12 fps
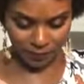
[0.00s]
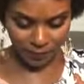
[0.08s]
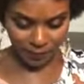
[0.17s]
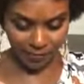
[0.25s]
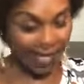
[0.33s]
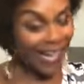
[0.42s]

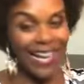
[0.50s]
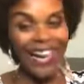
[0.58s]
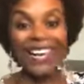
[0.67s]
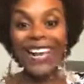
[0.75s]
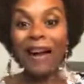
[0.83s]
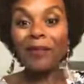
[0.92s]
And I'm
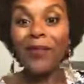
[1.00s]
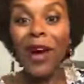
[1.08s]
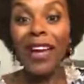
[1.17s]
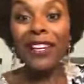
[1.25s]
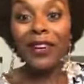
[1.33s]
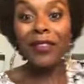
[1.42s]
quite
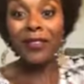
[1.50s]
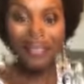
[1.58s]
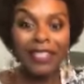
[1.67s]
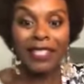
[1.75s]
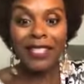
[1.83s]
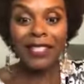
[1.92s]
nervous,
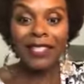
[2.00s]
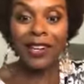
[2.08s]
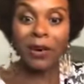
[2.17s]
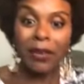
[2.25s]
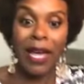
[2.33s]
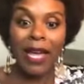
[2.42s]
okay?
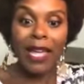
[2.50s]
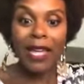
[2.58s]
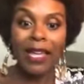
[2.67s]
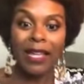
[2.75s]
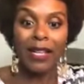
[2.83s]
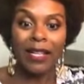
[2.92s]

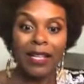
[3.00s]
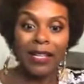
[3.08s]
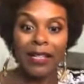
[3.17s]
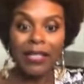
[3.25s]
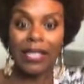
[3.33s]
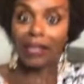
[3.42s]
Look,